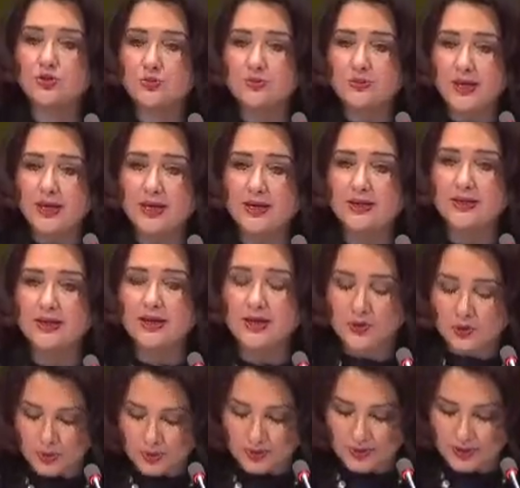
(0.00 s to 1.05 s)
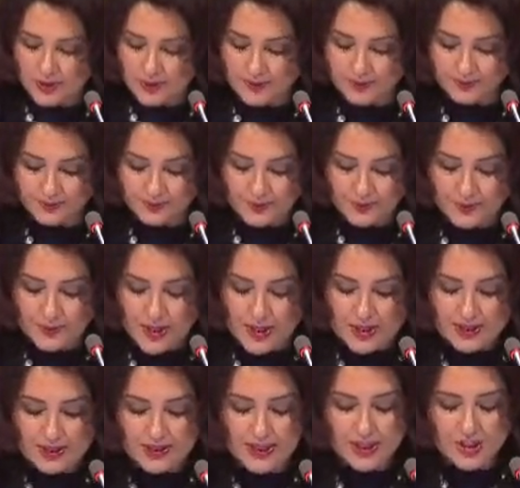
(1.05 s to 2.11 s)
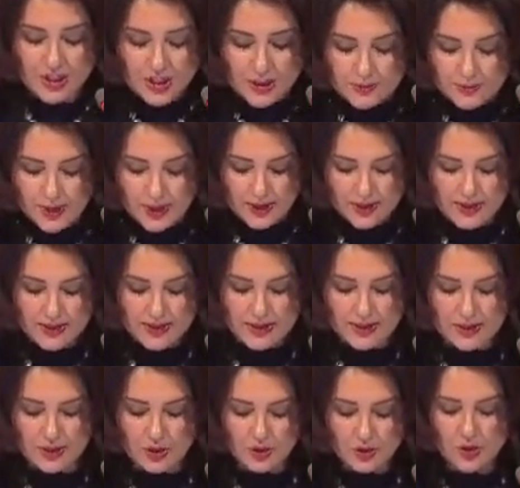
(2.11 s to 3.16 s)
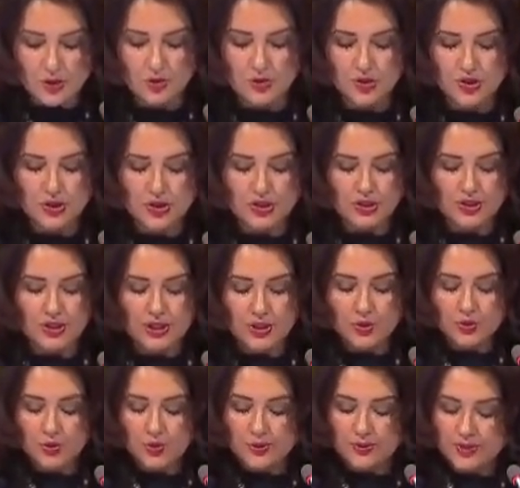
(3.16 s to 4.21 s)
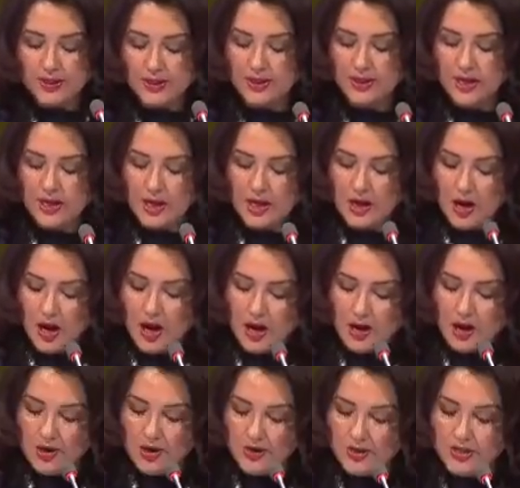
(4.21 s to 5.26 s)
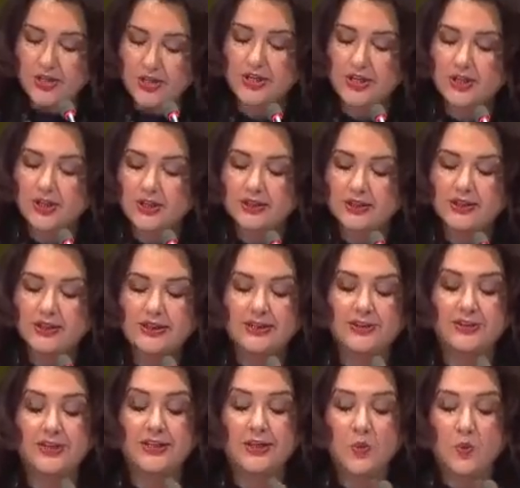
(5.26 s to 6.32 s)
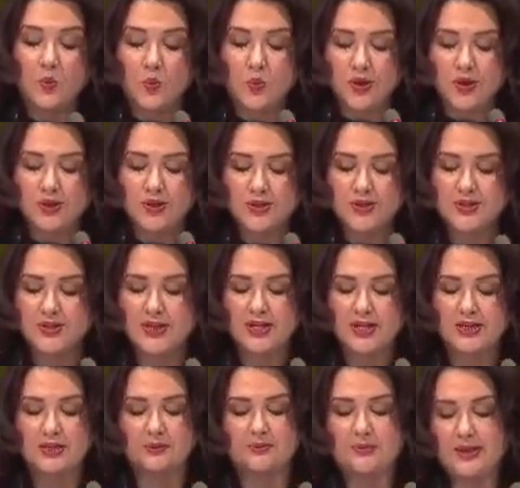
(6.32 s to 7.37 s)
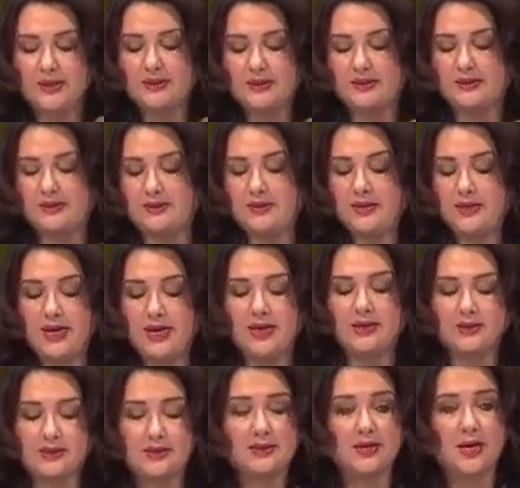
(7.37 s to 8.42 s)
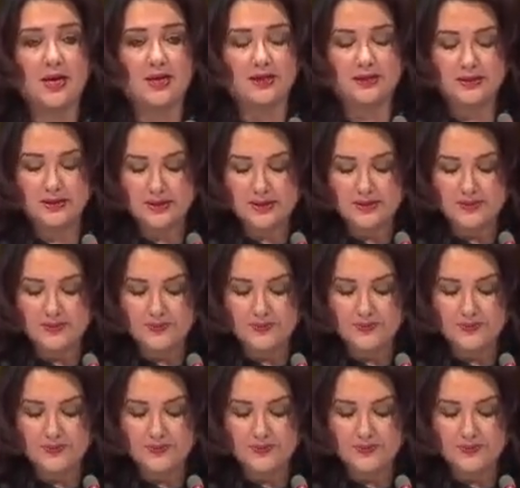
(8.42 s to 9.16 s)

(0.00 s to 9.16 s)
to men and women, legitimizing the notion that women are inherently worse at math and science.